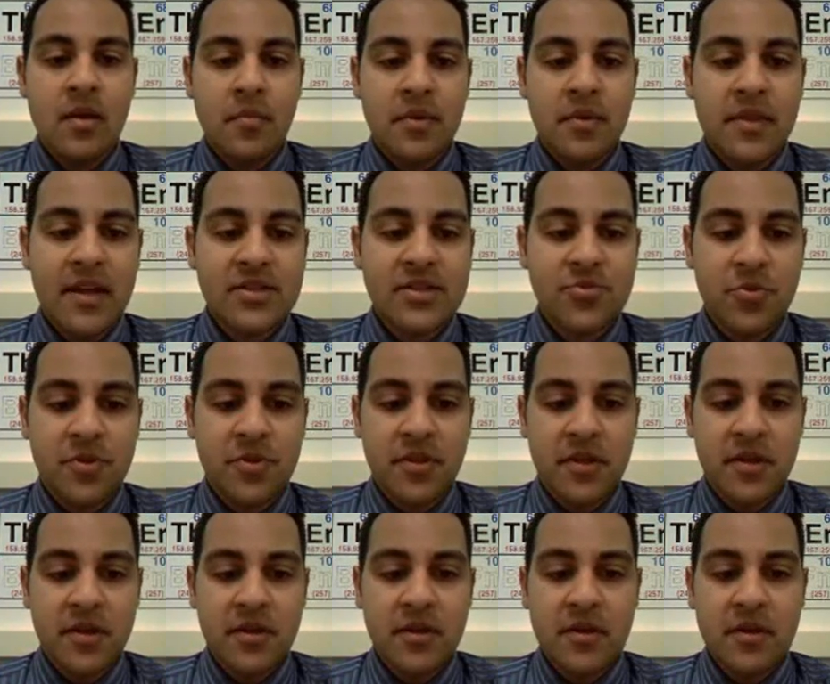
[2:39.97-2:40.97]
But that's where
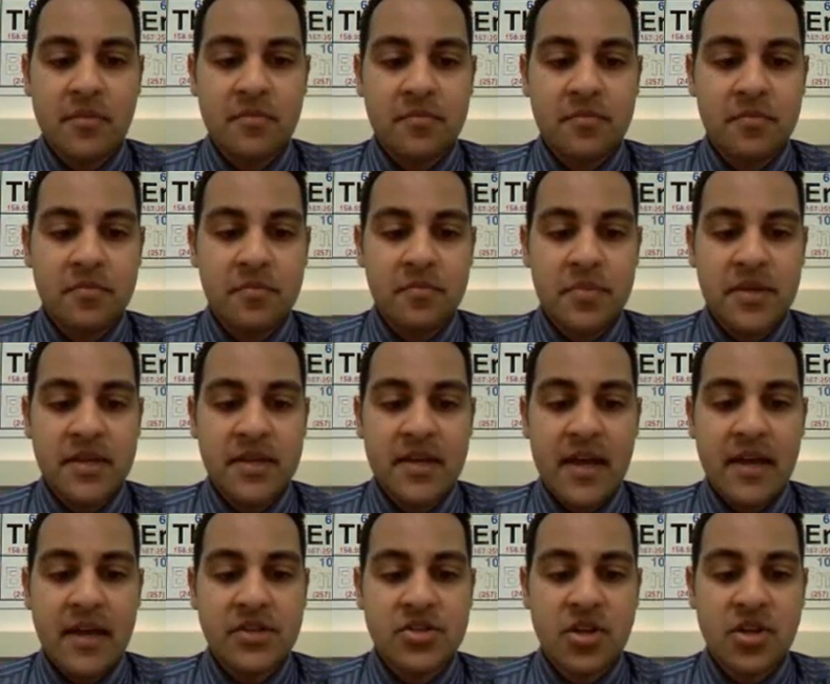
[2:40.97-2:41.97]
the
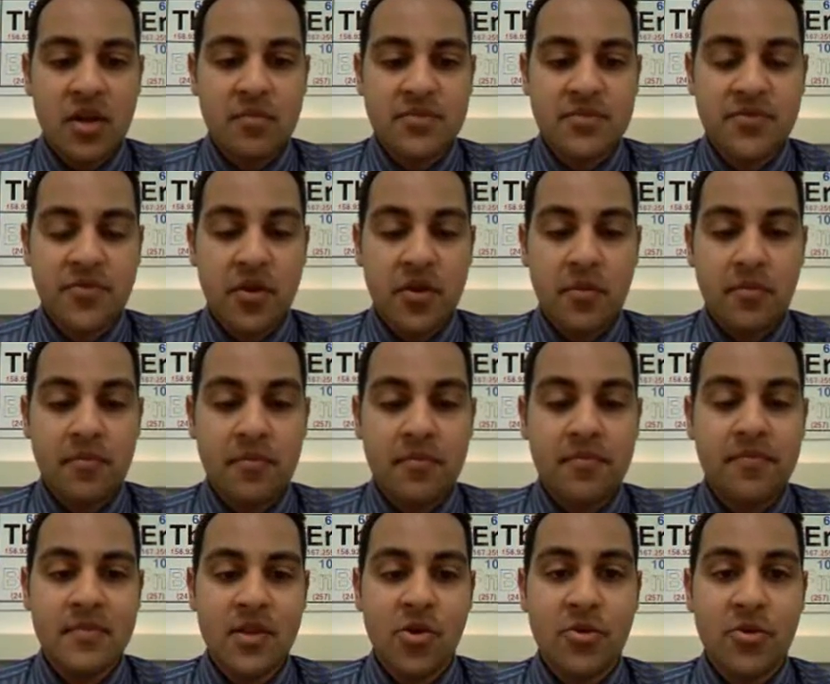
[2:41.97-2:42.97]
pH comes from,
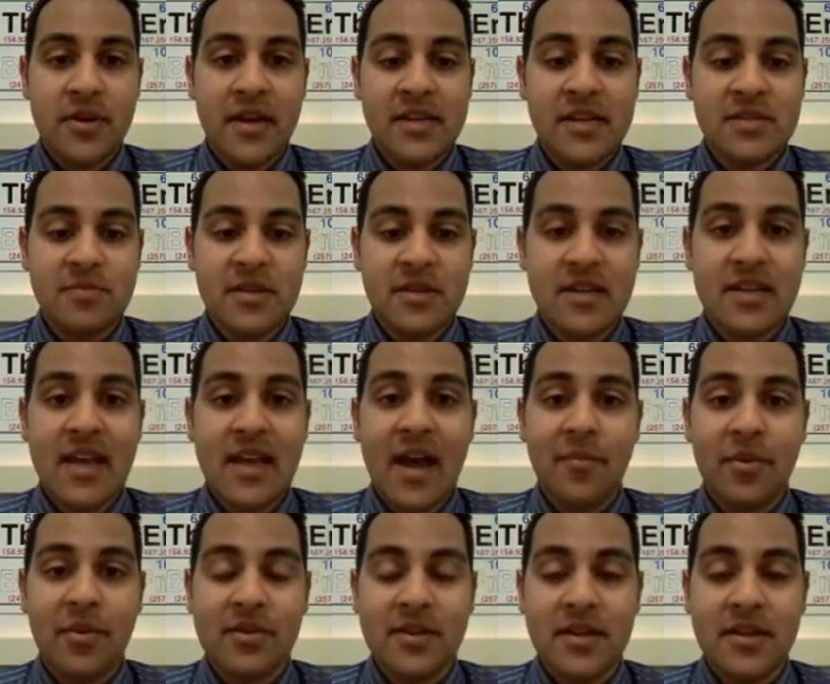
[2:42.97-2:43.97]
lowercase p,
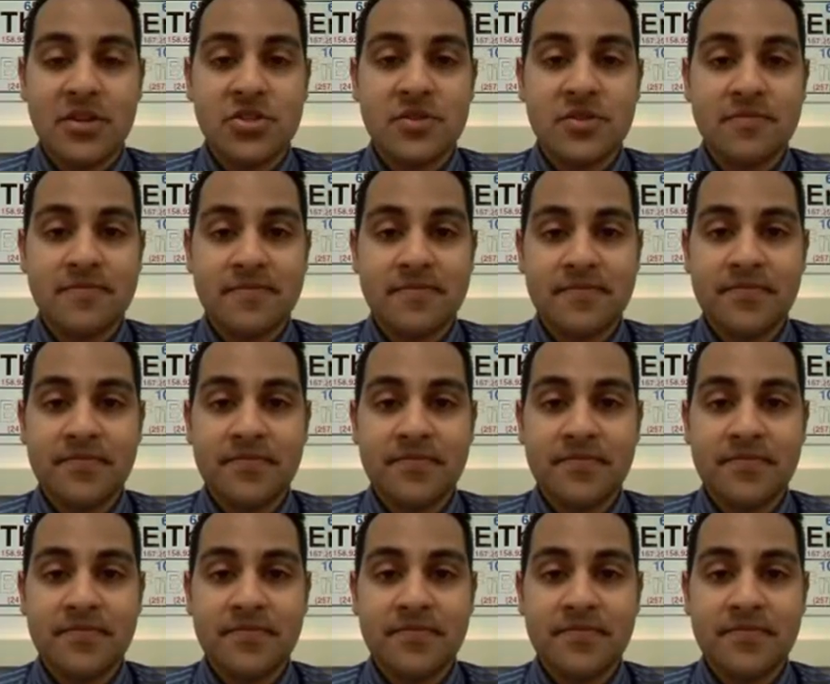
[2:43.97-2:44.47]
capital H.